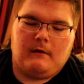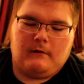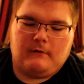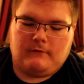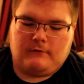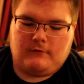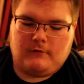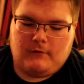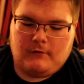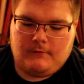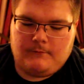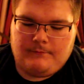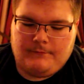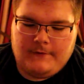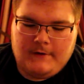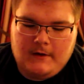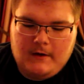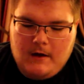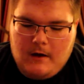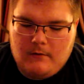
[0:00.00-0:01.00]
So
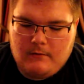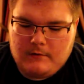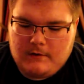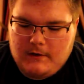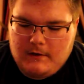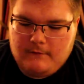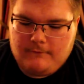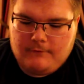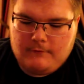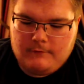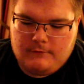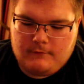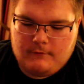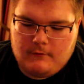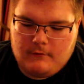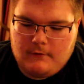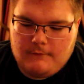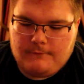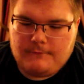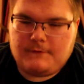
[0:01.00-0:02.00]
I want to kind of first
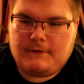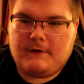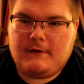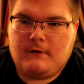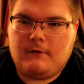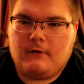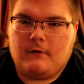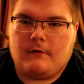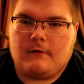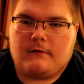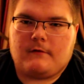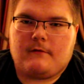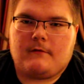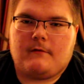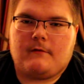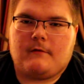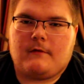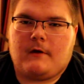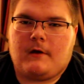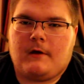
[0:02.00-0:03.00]
start off with the
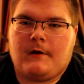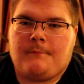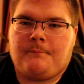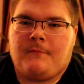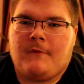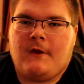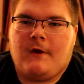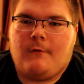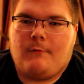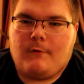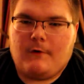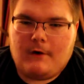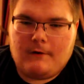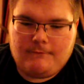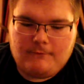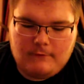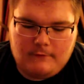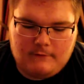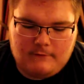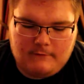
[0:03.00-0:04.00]
looks. When I
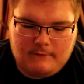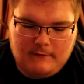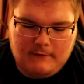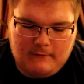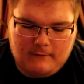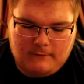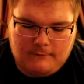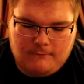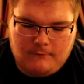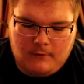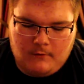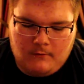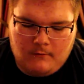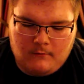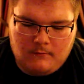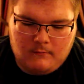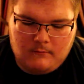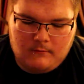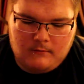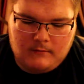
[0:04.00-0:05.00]
first see this
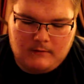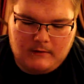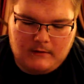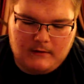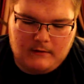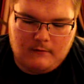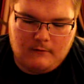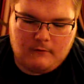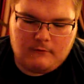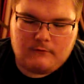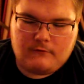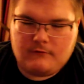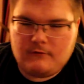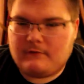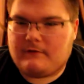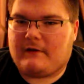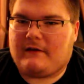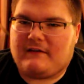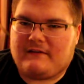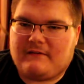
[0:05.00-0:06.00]
phone, it looks
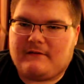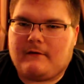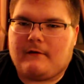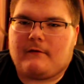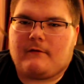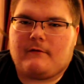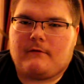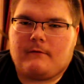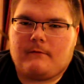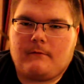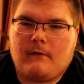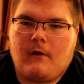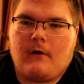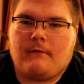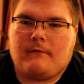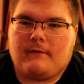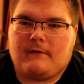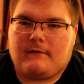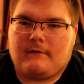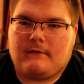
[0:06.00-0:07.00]
just like a 6.
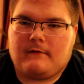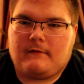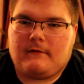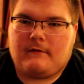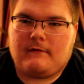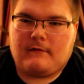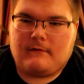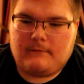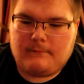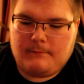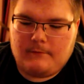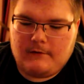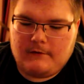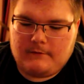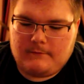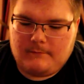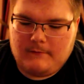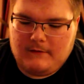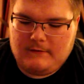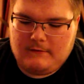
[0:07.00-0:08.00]
Obviously, it's a 6
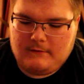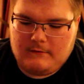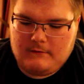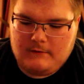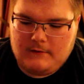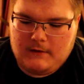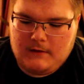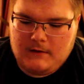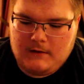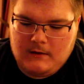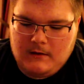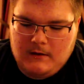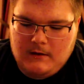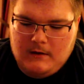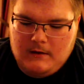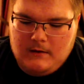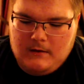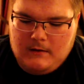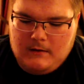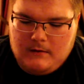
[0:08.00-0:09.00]
Plus basically.
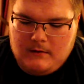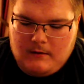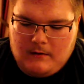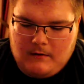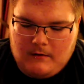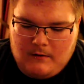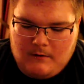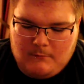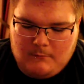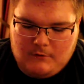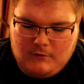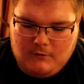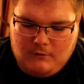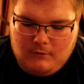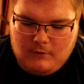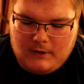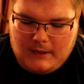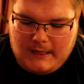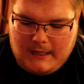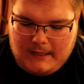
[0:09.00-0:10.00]
When you
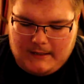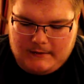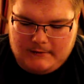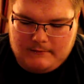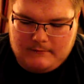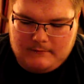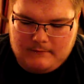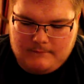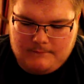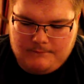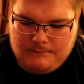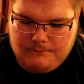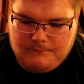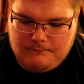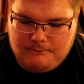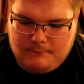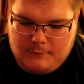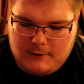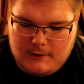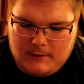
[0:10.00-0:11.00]
look at it,
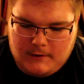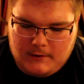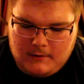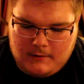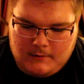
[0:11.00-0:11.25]
but